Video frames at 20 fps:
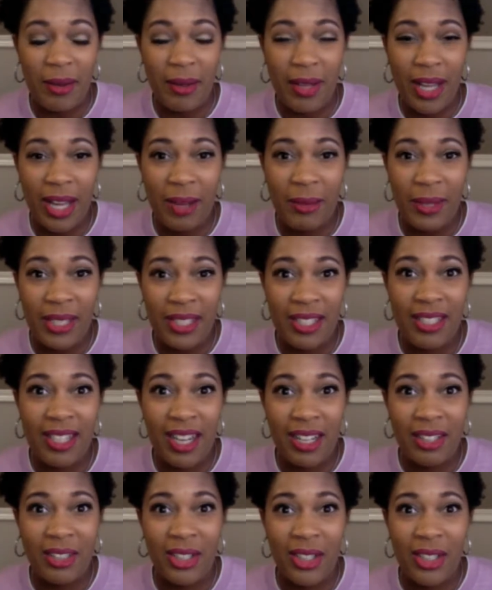I went to
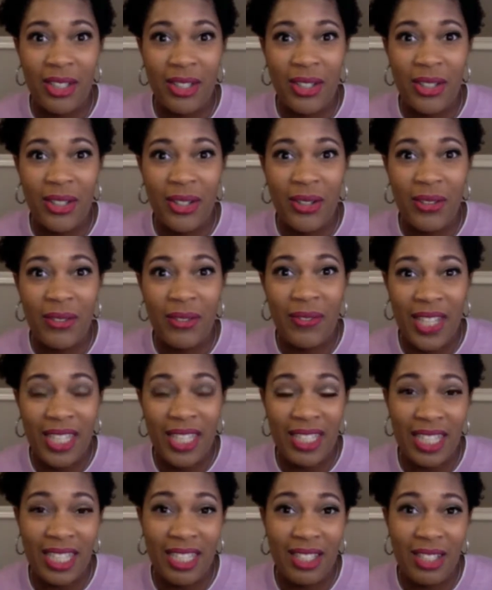Dr.
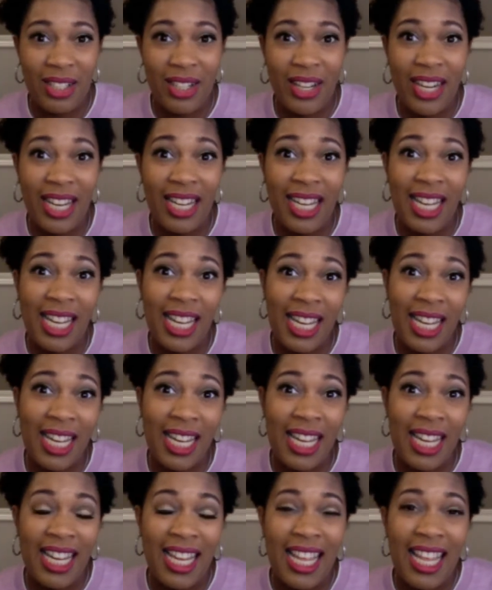Van Dinter, and
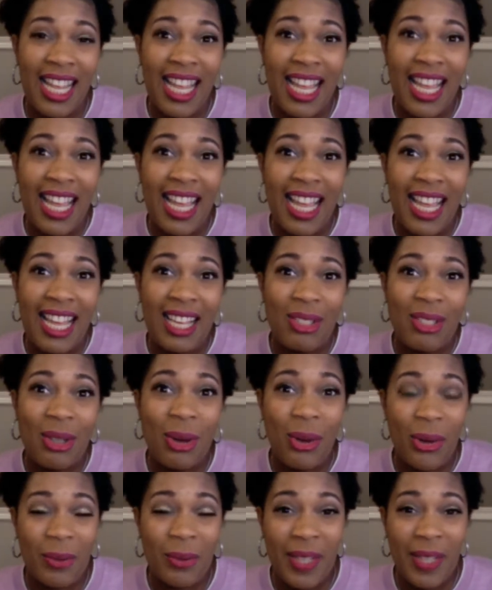he
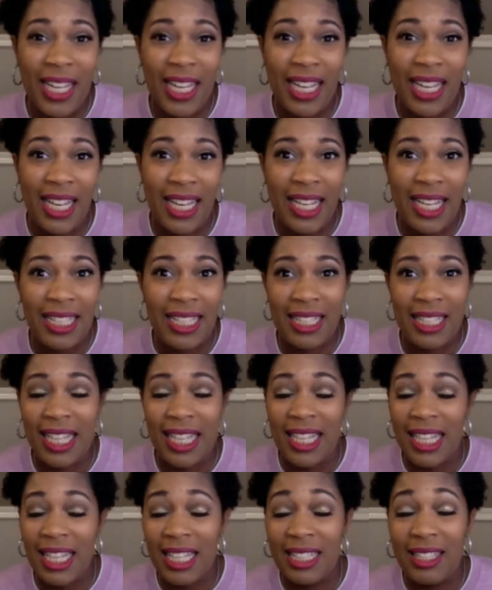told me, he's
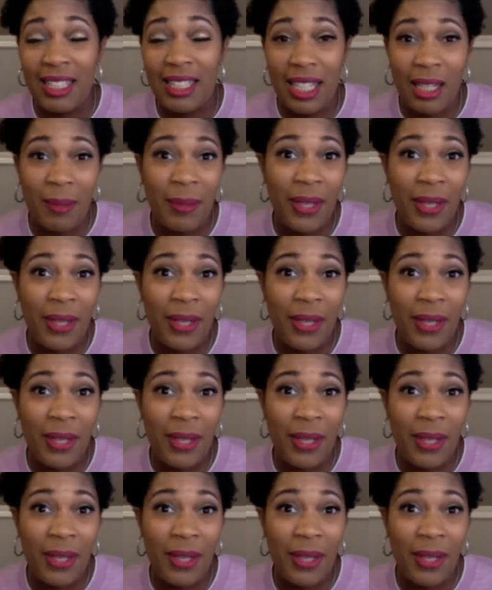like, it's going to